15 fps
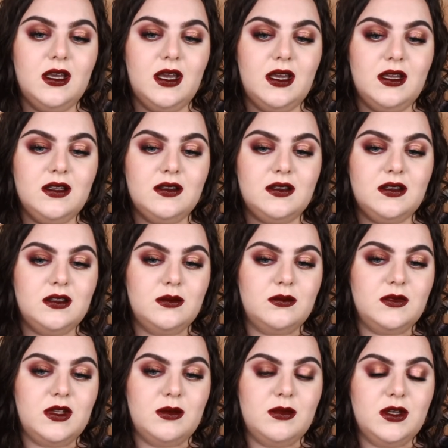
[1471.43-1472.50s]
and
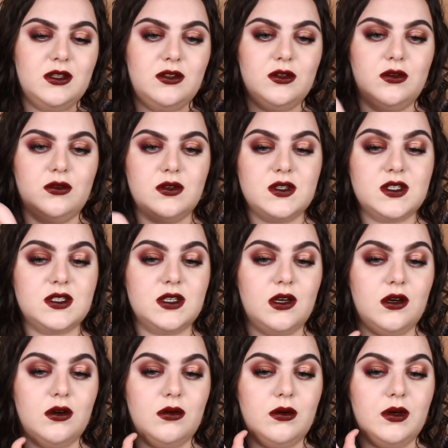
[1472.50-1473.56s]
in the middle,
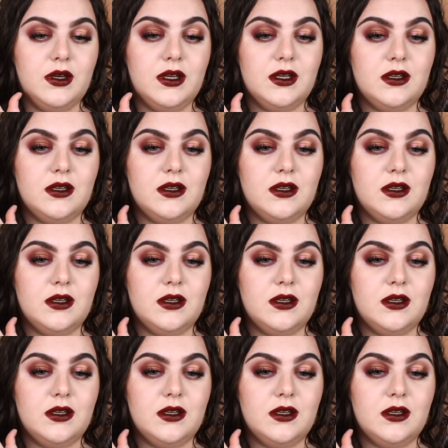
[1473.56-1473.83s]
so